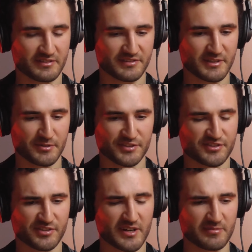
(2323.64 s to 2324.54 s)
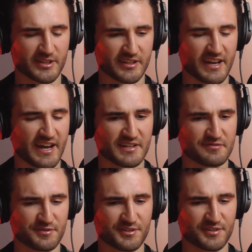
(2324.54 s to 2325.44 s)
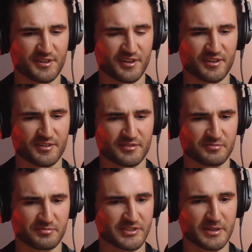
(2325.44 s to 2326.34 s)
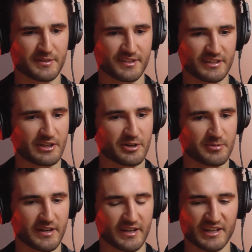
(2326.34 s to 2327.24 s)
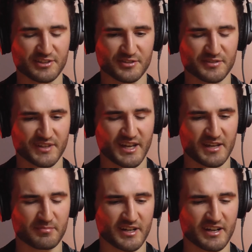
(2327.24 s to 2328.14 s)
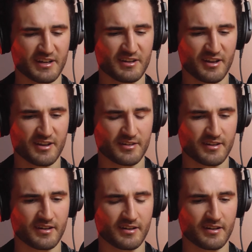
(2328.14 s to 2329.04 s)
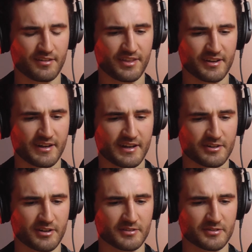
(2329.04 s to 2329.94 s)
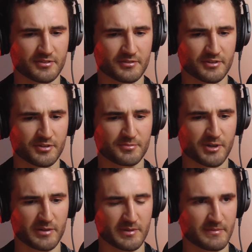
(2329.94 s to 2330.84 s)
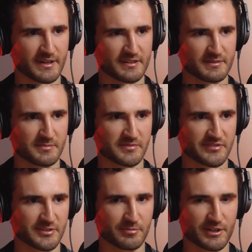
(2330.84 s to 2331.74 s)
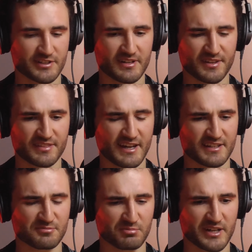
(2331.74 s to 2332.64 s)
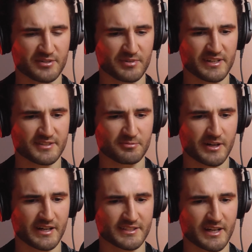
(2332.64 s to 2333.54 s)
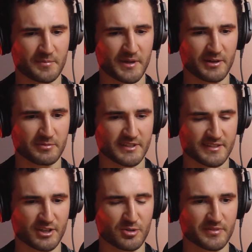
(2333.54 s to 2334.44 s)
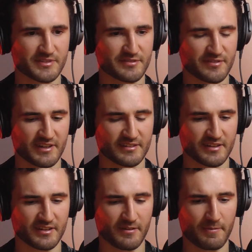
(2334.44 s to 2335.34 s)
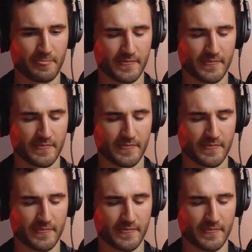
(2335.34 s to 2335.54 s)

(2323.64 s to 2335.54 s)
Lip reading: similar story, really. Out of seemingly nowhere, it sort of came, and I think I got good coping mechanisms for depression. I think that's one reason why time does help, because you think that